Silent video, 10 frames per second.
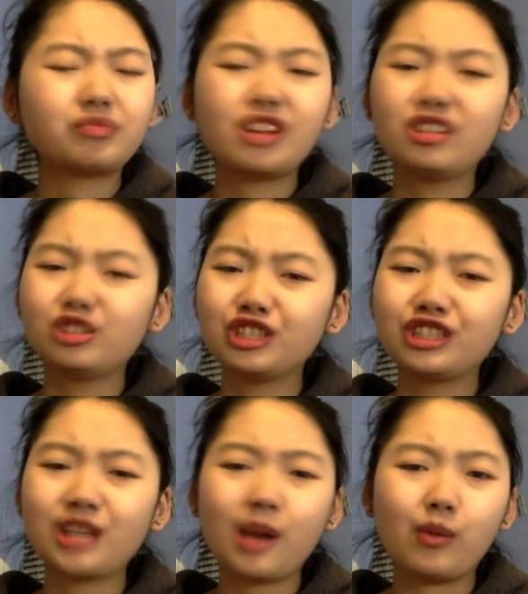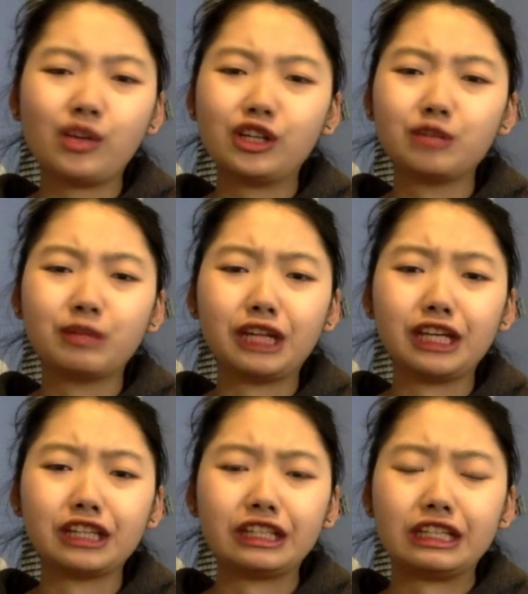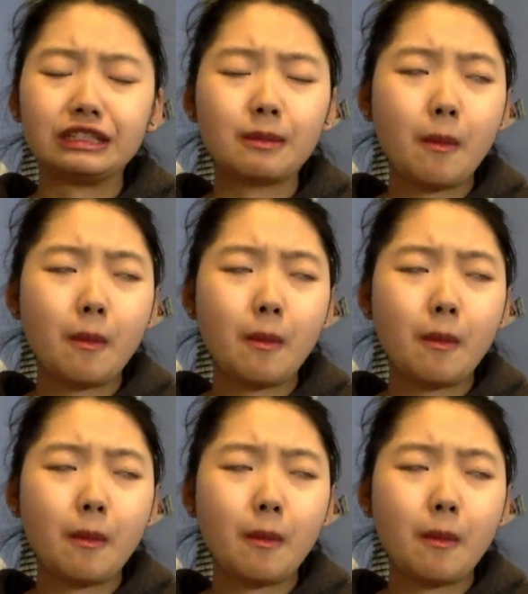It's just that weird banana taste